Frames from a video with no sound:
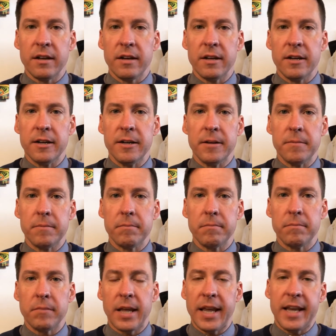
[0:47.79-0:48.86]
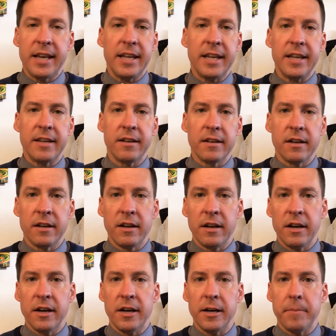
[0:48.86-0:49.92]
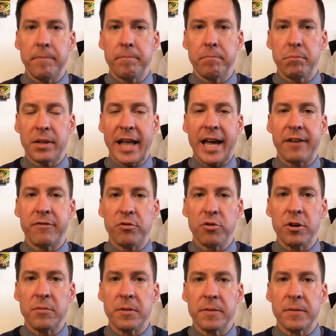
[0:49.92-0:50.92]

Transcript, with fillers: um, any um, platform.